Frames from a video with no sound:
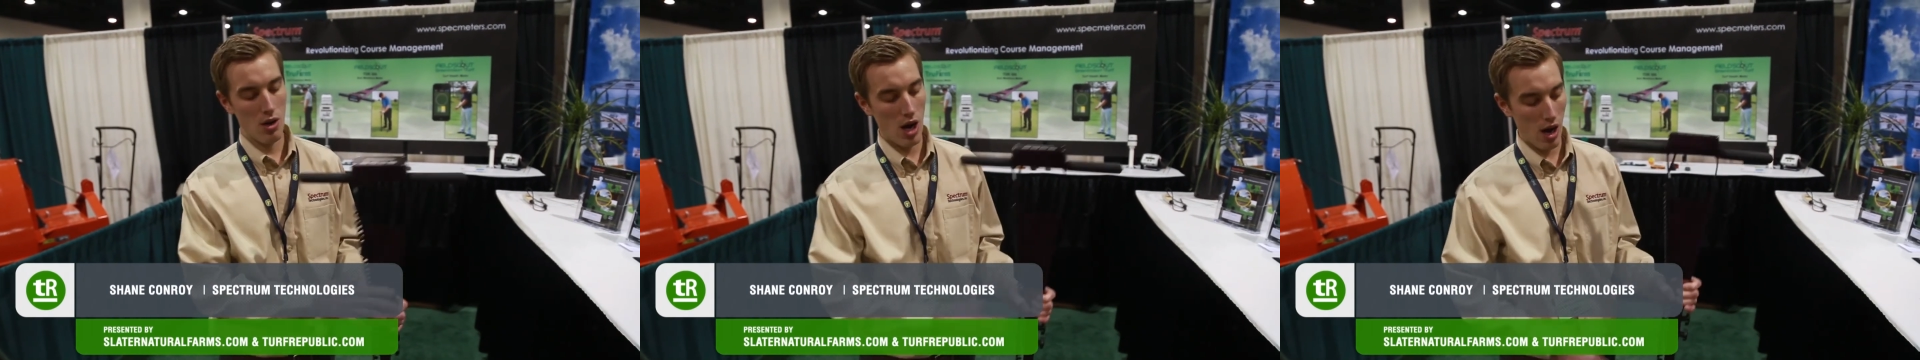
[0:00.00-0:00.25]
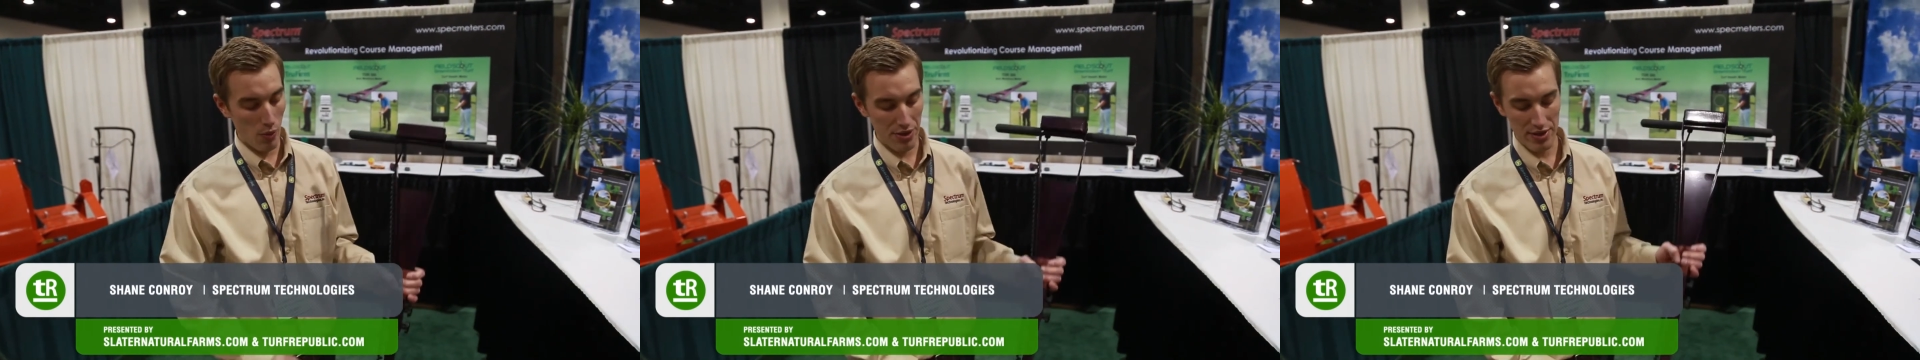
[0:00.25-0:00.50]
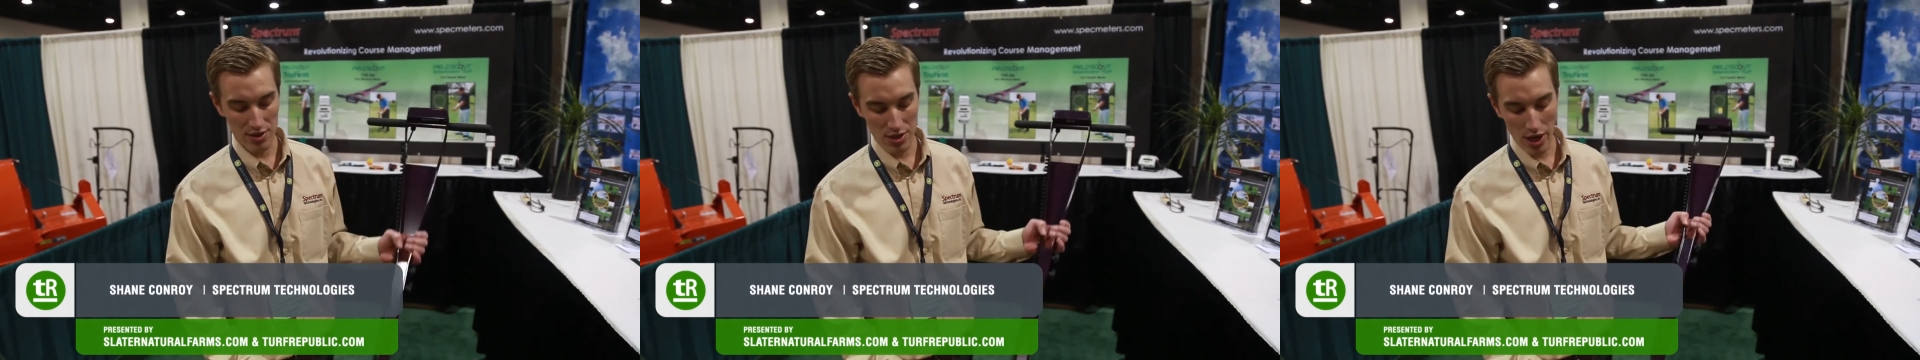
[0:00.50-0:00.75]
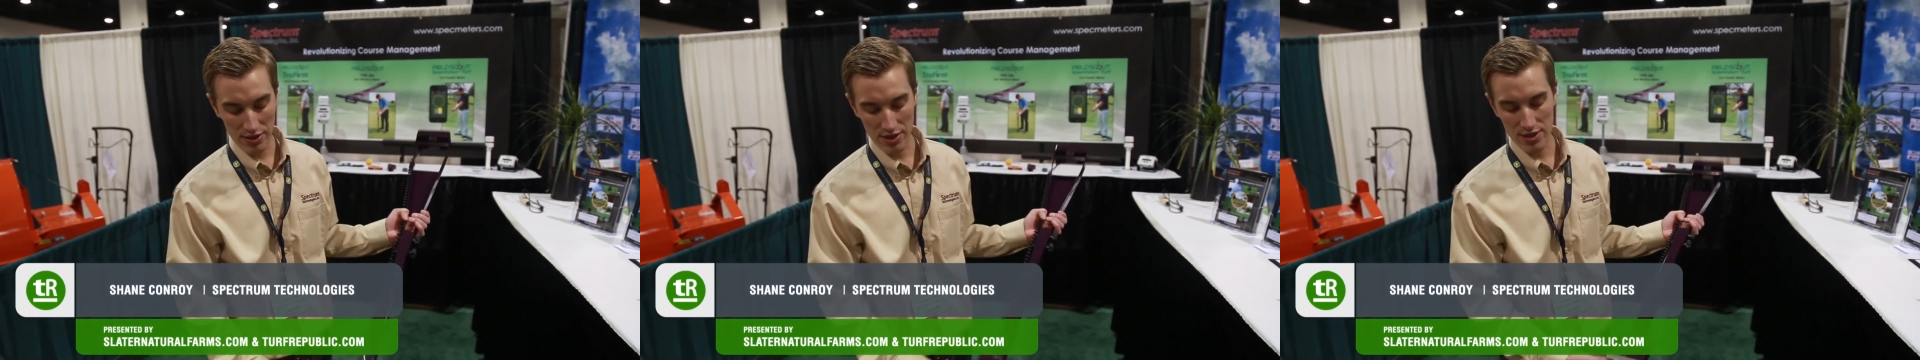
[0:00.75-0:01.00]
Uh, what this
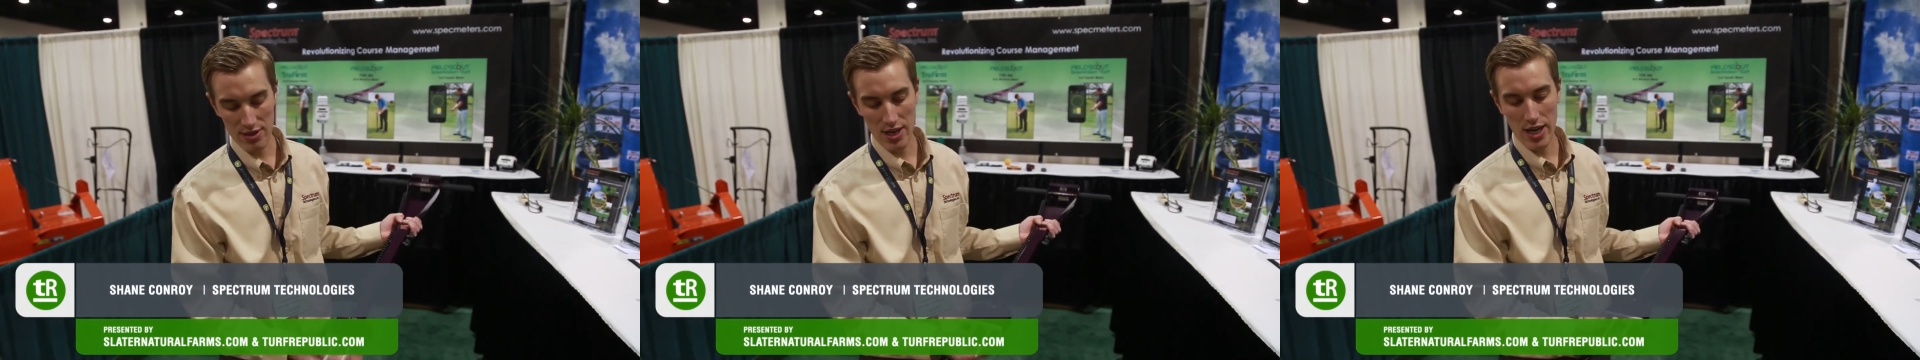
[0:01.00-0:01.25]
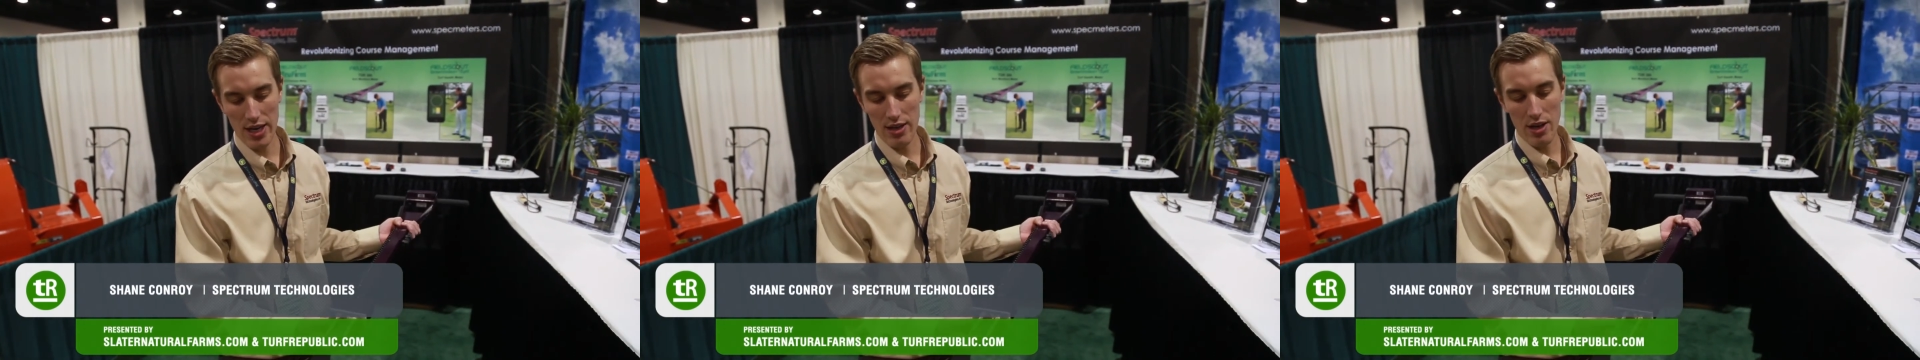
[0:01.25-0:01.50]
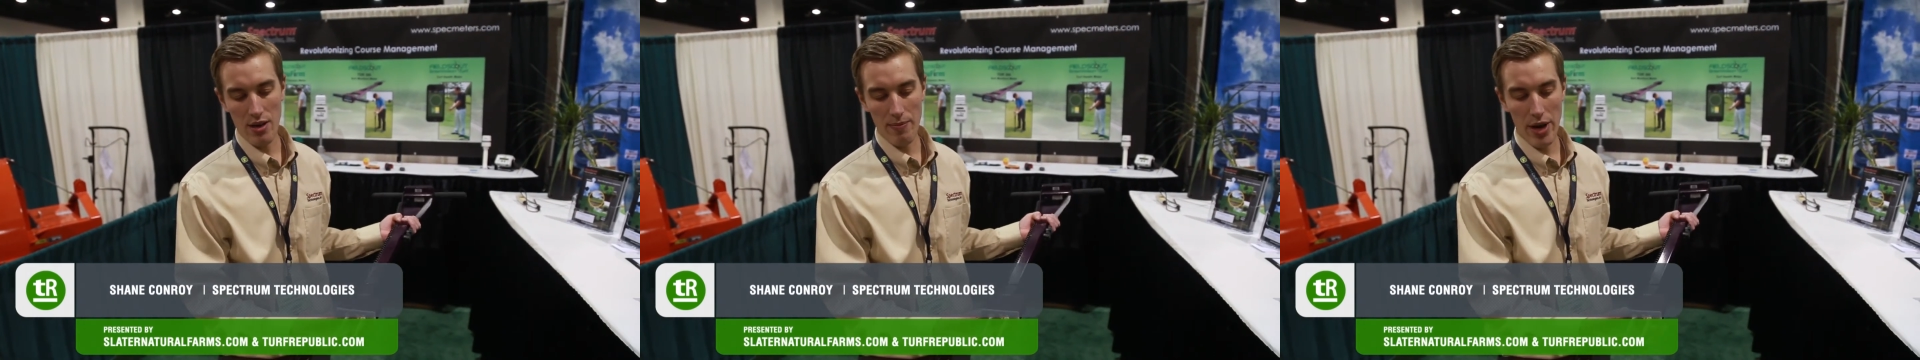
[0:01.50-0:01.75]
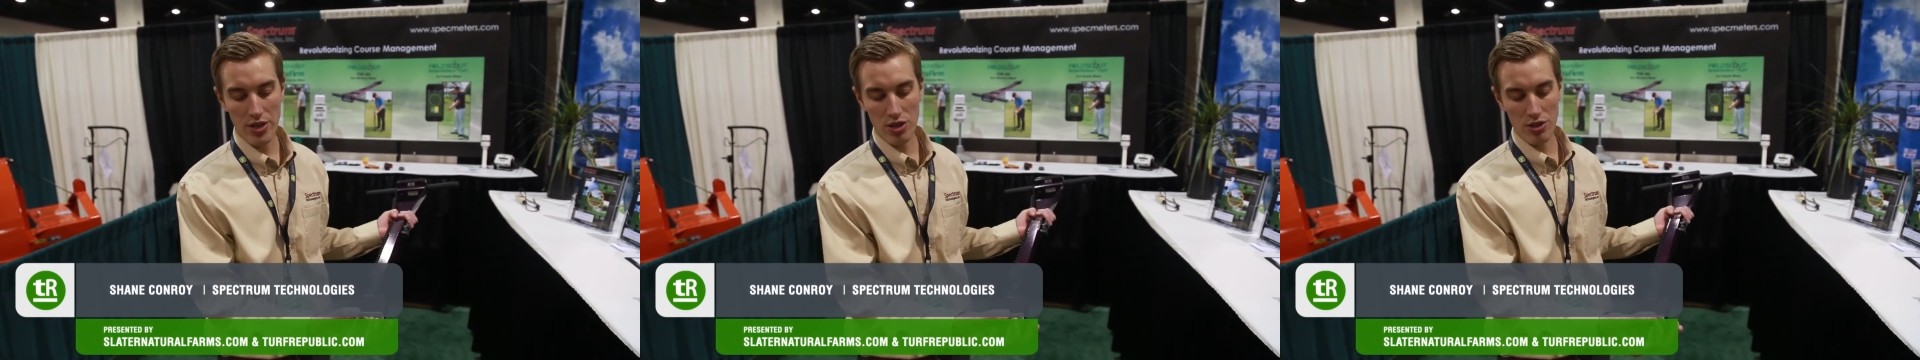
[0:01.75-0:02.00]
does is uh,
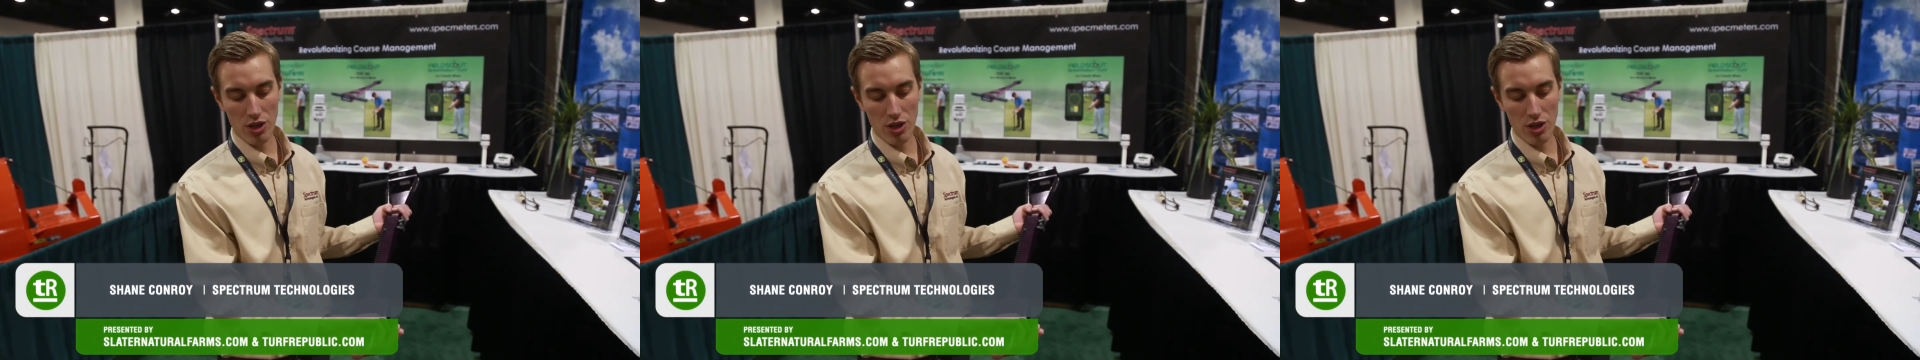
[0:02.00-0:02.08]
measures